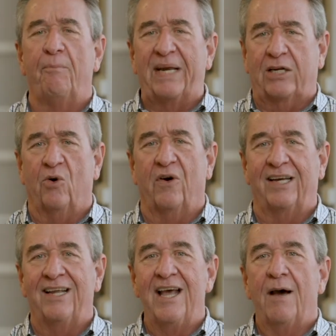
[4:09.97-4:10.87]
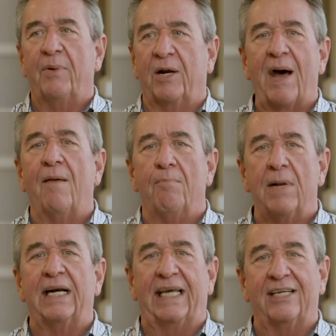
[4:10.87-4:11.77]
Bitcoin, but about
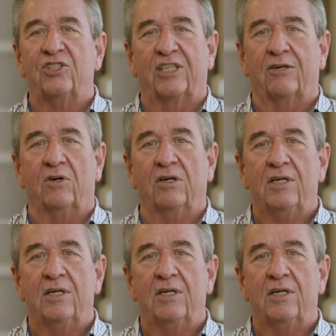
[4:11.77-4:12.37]
money in general.